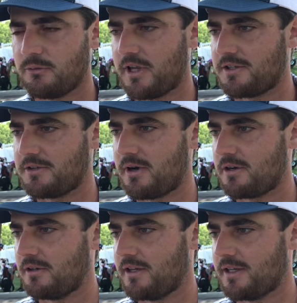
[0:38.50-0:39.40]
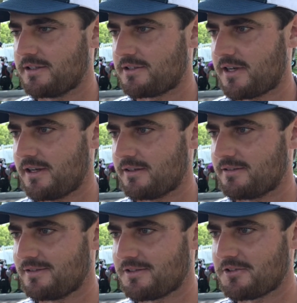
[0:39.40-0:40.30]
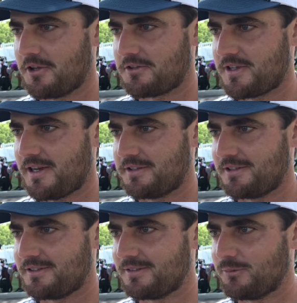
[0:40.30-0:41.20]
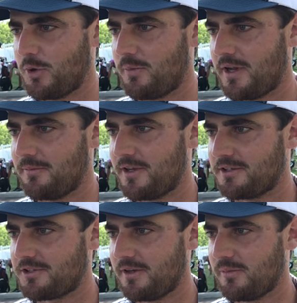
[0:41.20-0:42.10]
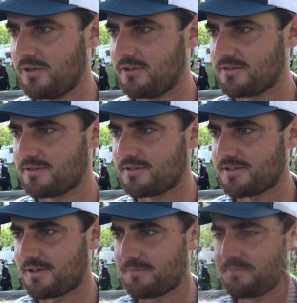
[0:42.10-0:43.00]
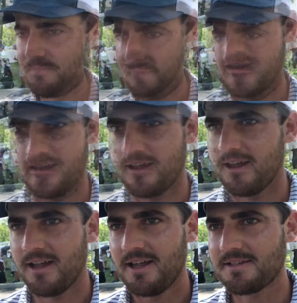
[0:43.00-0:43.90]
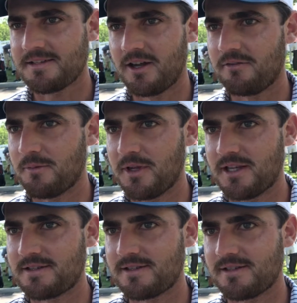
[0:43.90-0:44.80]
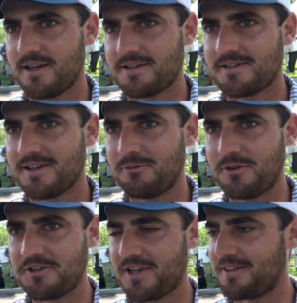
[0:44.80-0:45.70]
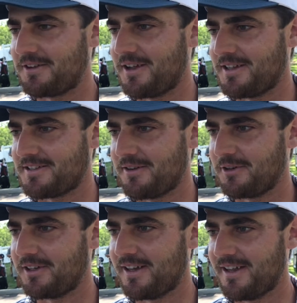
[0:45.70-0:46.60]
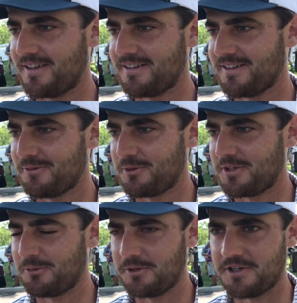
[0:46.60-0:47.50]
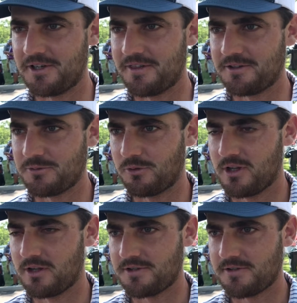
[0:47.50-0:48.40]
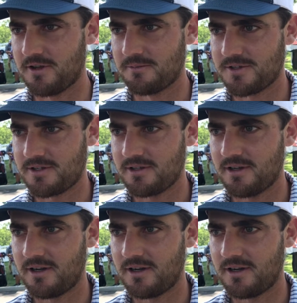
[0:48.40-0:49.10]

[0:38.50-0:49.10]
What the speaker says: we had a 2 hour delay and it just kind of slows down your momentum that you're trying to build. Mm-hmm. So it's tough. I mean, it feels like it's never going to end when you're in one of those slumps.